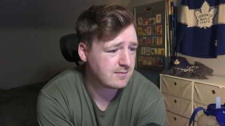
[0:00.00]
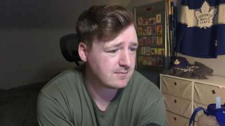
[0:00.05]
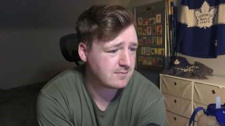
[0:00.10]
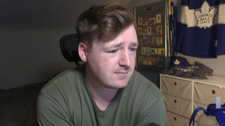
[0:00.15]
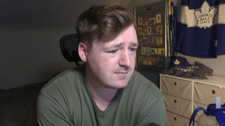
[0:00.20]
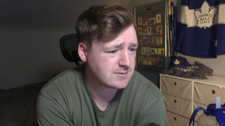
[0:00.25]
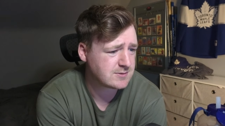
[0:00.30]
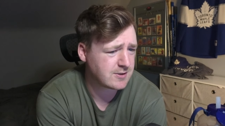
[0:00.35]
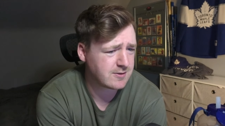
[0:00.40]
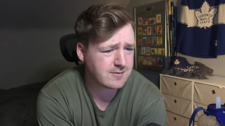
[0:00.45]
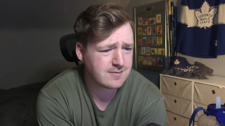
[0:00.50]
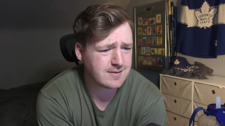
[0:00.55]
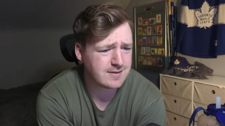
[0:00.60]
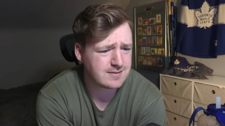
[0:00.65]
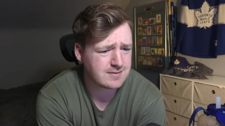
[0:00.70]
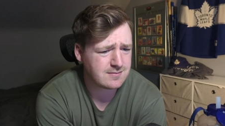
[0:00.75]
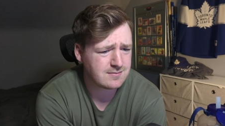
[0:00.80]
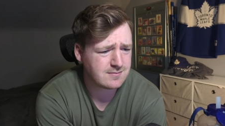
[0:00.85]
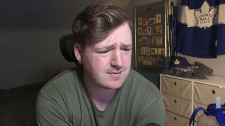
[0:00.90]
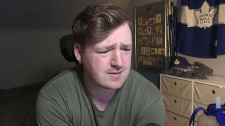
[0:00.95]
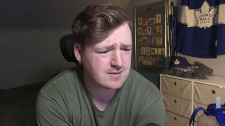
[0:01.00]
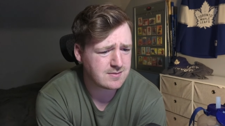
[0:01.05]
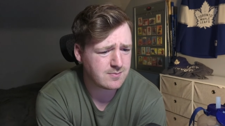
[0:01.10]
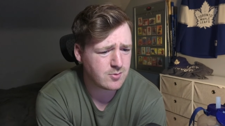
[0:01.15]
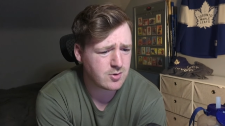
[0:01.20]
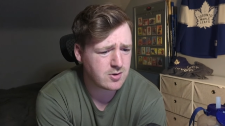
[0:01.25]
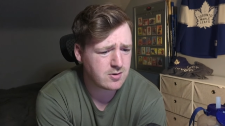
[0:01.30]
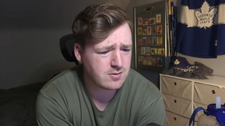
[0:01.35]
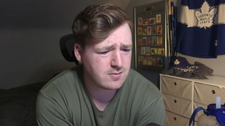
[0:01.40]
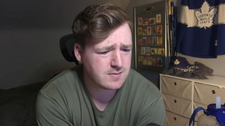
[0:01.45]
starting like
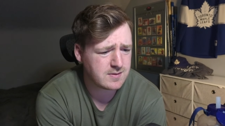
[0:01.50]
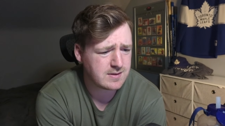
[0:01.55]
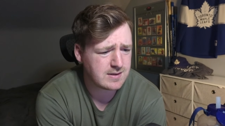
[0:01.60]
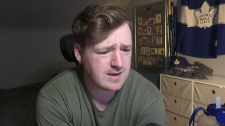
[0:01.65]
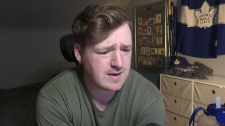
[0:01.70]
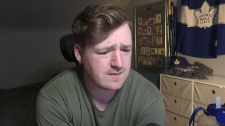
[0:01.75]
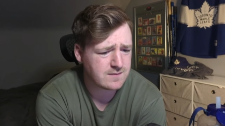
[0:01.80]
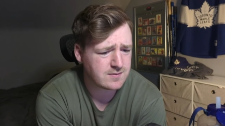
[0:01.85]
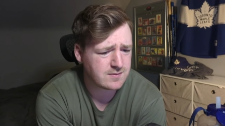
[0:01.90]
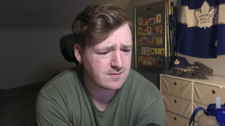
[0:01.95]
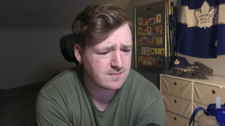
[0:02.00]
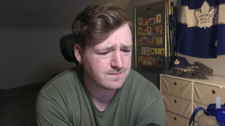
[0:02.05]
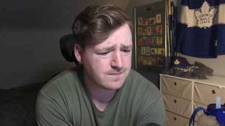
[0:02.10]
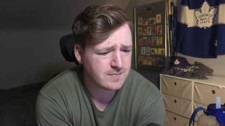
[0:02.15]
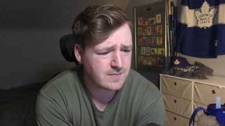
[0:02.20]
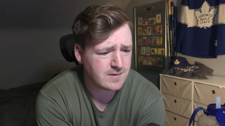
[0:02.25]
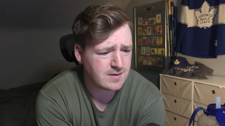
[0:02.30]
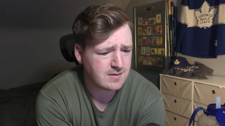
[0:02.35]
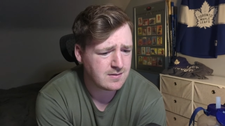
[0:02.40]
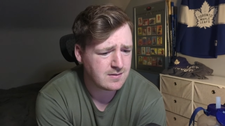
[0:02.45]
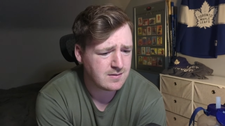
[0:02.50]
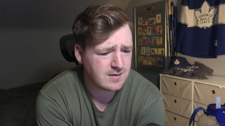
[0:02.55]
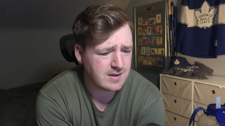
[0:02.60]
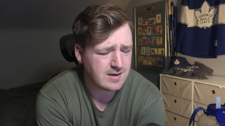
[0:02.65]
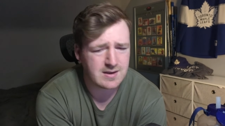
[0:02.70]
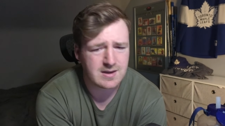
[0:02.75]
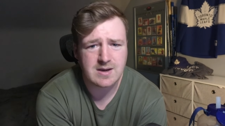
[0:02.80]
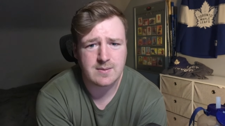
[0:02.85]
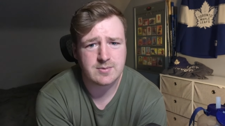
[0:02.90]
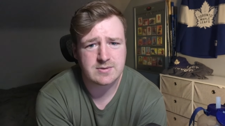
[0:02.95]
tomorrow or the day after. In
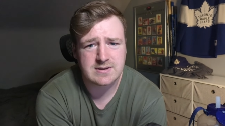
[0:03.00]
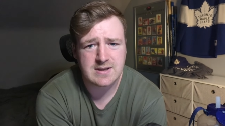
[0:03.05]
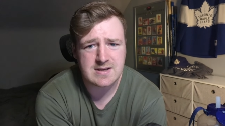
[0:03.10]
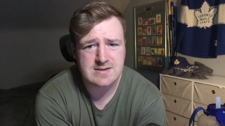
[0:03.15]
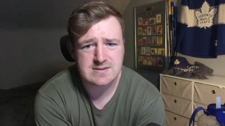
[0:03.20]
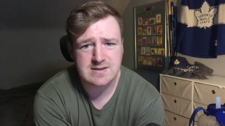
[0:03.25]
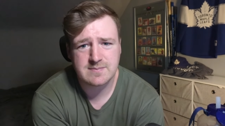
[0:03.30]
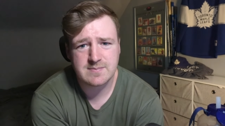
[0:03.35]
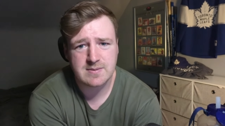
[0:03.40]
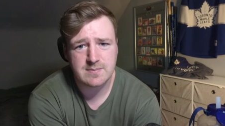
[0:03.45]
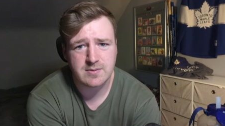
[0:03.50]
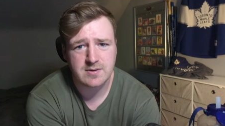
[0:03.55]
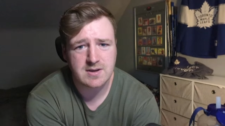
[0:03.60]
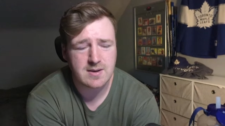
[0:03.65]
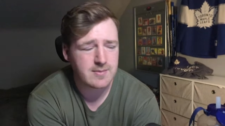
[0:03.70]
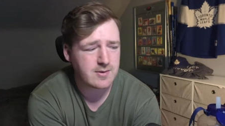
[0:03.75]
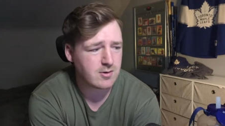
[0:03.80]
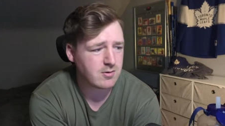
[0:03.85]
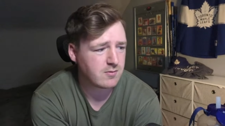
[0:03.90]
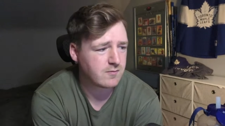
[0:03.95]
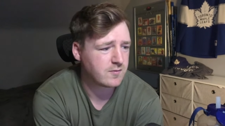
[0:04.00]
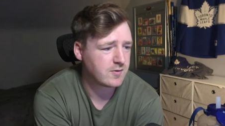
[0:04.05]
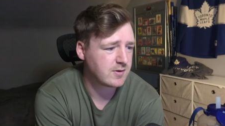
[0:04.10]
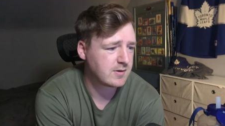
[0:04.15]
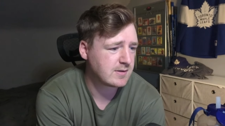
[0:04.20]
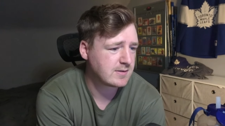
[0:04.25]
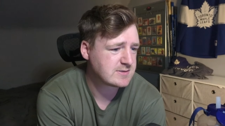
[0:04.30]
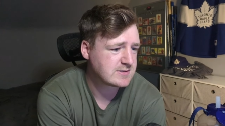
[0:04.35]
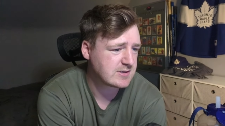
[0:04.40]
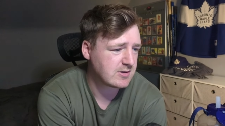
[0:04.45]
a couple days, I have people coming
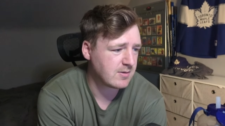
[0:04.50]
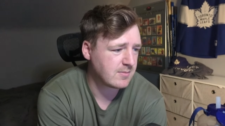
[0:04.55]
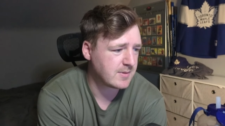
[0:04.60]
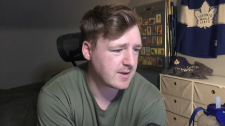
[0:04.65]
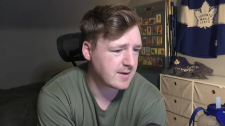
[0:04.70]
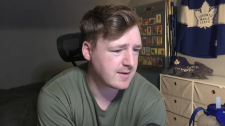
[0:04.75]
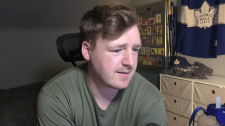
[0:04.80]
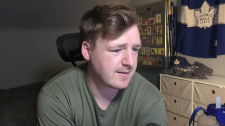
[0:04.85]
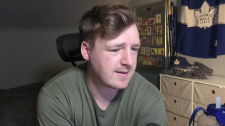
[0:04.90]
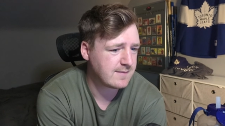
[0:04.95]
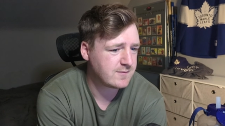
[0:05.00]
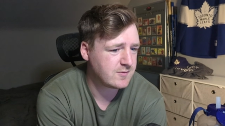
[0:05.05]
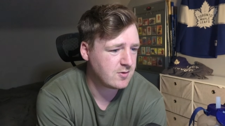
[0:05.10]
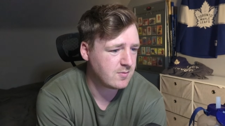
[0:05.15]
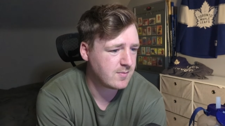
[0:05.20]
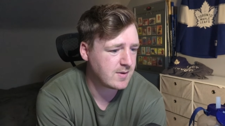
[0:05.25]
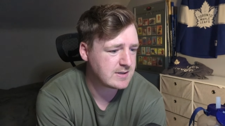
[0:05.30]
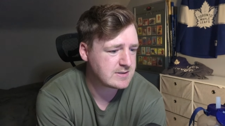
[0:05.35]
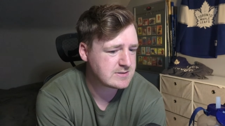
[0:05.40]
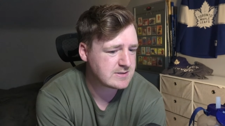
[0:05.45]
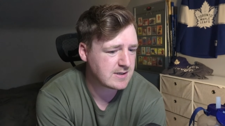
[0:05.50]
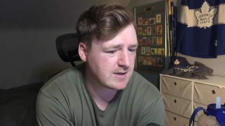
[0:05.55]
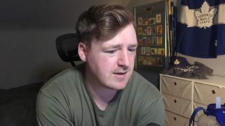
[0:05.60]
over, so I'm not gonna have too much